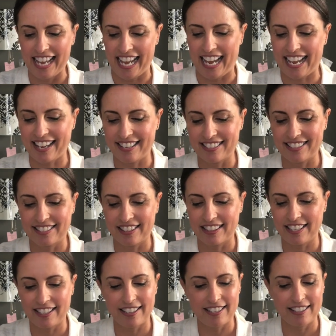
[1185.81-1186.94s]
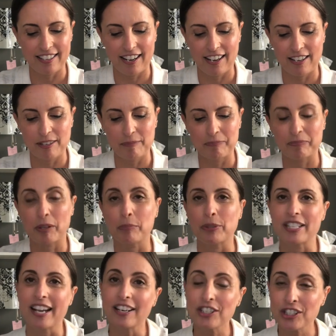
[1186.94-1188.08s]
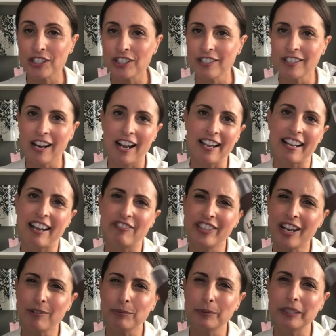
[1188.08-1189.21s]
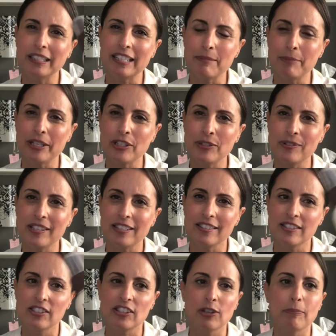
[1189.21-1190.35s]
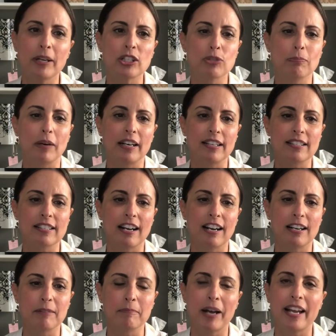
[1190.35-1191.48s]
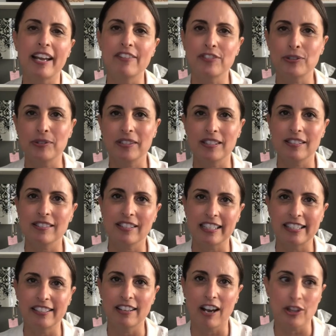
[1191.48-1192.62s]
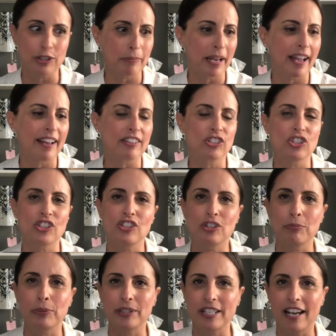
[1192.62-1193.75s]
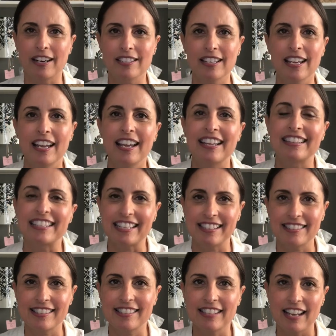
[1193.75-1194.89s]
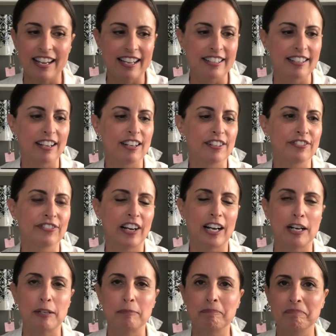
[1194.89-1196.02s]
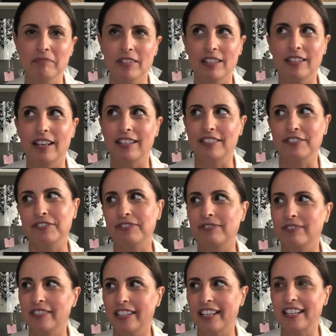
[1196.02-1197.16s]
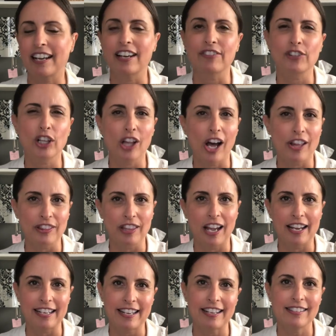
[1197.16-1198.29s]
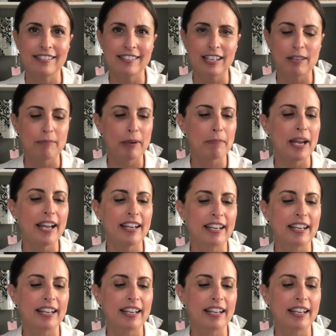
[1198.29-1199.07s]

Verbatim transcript: And the um, protector, I have not really been using this so much, but um, I have used this in other bags just to protect the inside of um, kind of any kind of cloth lining inside my bag.